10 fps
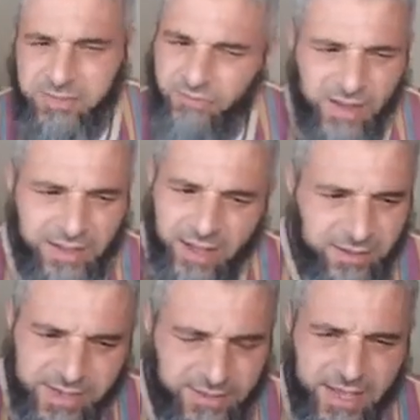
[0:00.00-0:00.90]
In fact,
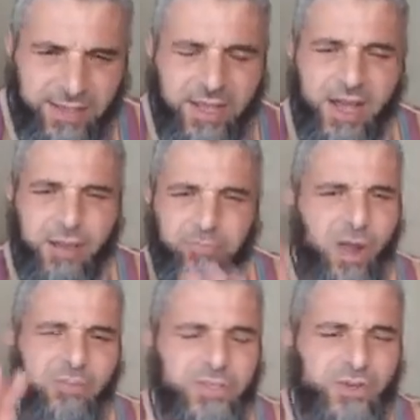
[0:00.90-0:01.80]
as I said, I
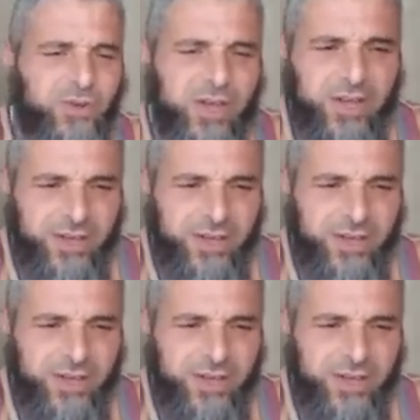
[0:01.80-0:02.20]
promise you,